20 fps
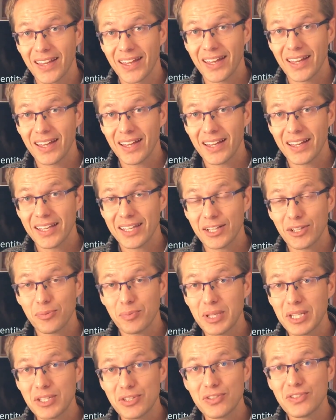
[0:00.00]
Uh, he'll
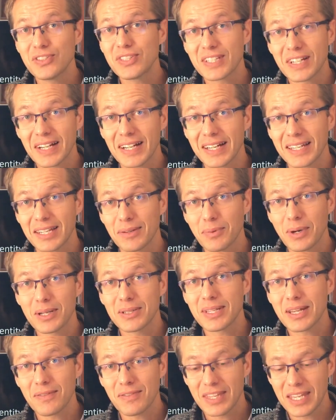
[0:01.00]
be too tired. He won't
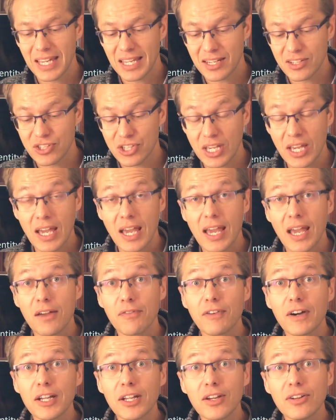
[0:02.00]
have the energy. If
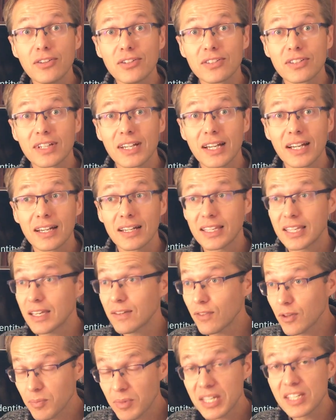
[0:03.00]
I don't uh, give
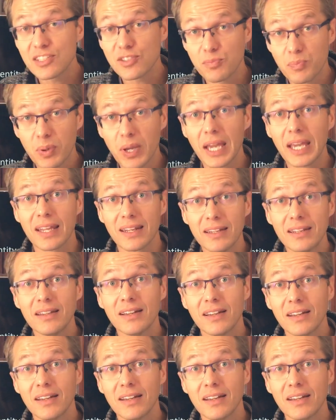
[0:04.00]
him his bed,